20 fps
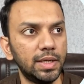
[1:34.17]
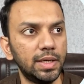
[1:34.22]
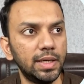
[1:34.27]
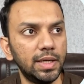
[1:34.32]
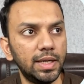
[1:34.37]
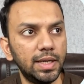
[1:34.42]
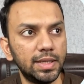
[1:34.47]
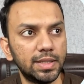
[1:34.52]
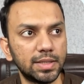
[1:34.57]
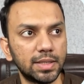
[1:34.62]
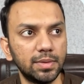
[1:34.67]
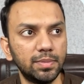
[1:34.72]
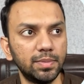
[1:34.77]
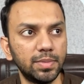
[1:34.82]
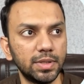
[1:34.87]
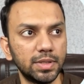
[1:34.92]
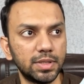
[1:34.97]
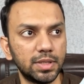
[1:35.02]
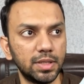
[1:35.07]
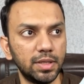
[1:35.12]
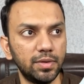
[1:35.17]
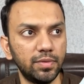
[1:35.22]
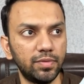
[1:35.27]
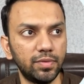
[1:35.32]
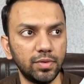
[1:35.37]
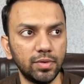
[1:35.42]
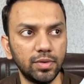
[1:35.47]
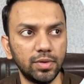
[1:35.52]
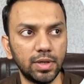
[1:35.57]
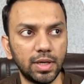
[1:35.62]
It's compulsory
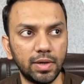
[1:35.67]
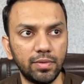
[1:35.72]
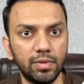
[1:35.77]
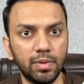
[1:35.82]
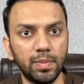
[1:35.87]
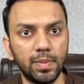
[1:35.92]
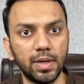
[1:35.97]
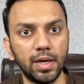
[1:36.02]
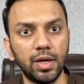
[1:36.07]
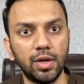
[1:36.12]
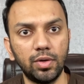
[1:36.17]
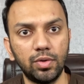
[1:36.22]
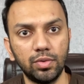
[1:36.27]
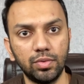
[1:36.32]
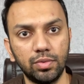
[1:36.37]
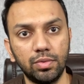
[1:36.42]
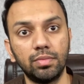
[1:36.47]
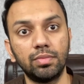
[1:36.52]
for every brand to